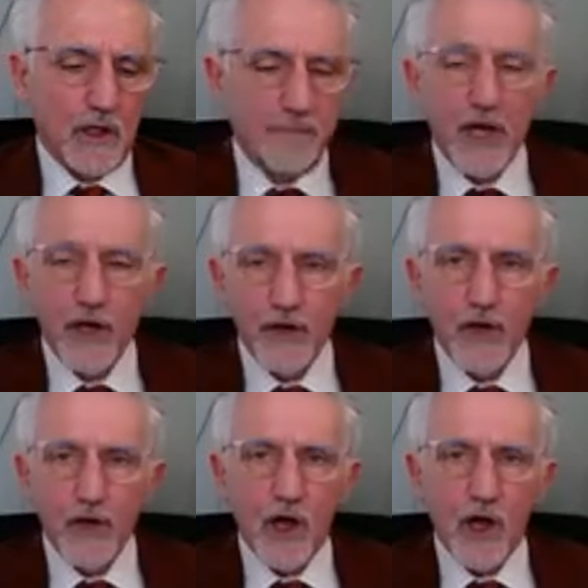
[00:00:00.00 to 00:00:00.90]

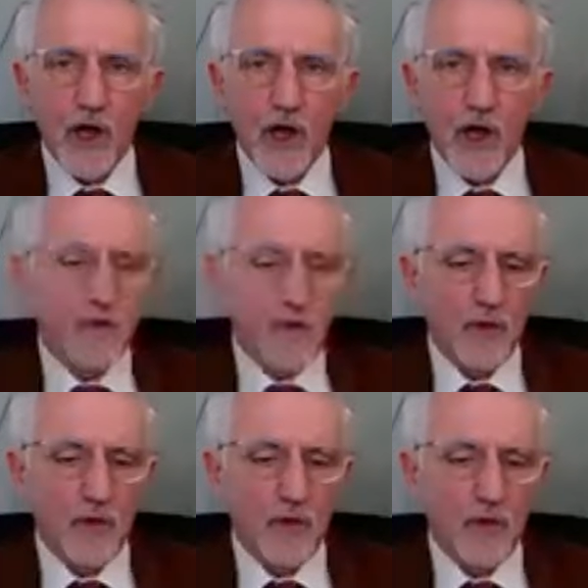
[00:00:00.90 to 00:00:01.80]
paradox or
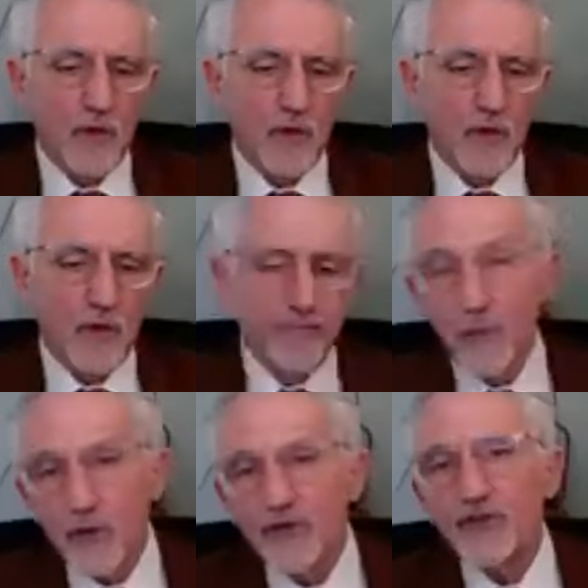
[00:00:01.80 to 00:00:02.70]

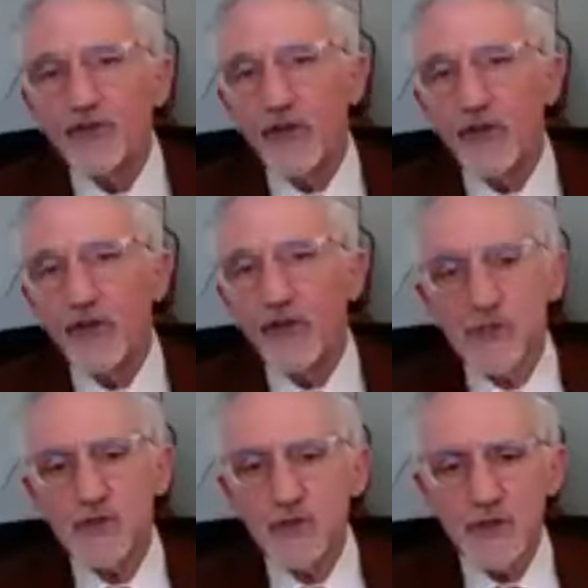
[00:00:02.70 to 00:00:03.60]
double standards
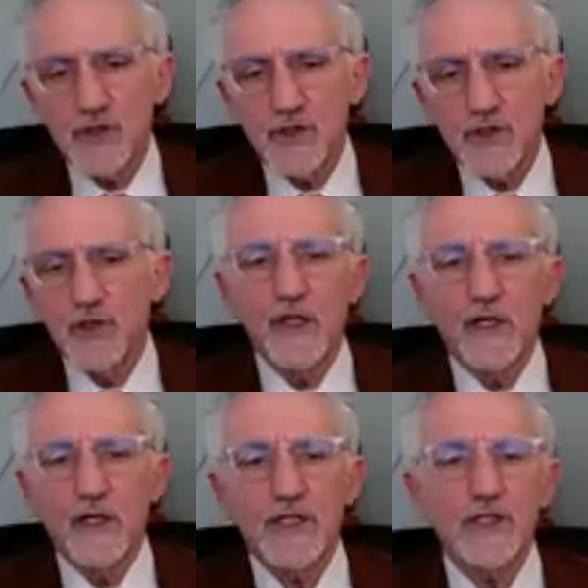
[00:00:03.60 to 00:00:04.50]
is the term that
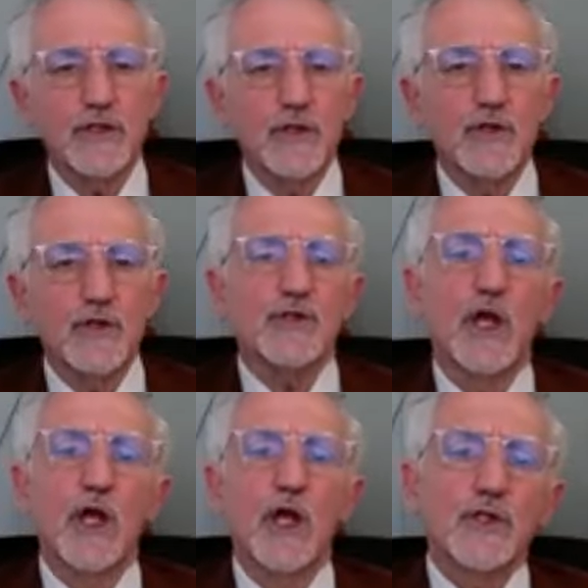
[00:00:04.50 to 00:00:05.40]
it actually used.
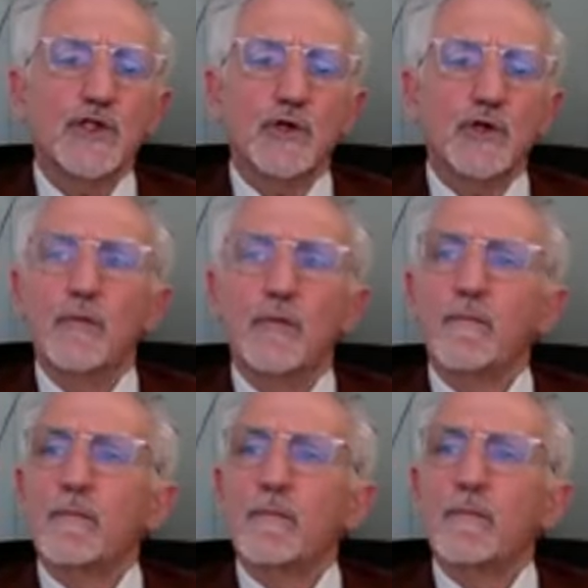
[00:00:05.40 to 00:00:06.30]
So,
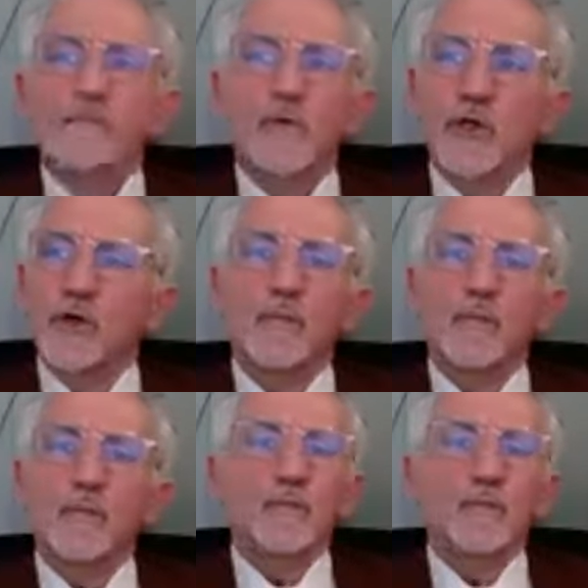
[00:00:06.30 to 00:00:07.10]
the